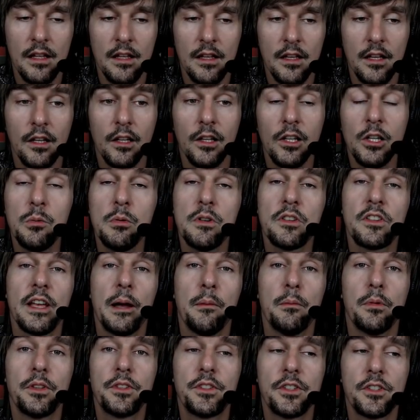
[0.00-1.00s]
Lewis
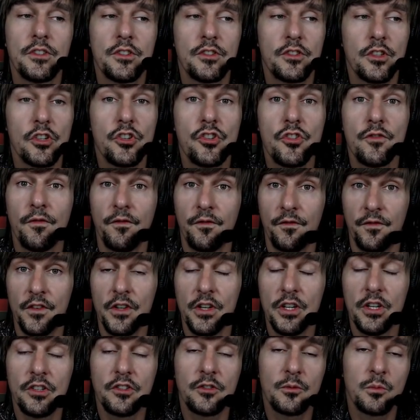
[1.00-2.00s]
Hamilton's
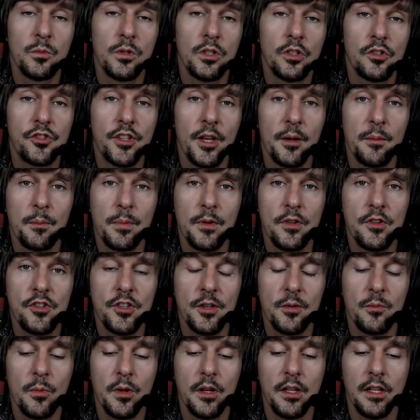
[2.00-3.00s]
first World
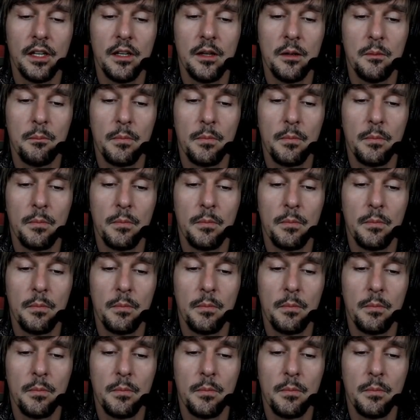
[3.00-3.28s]
Championship winning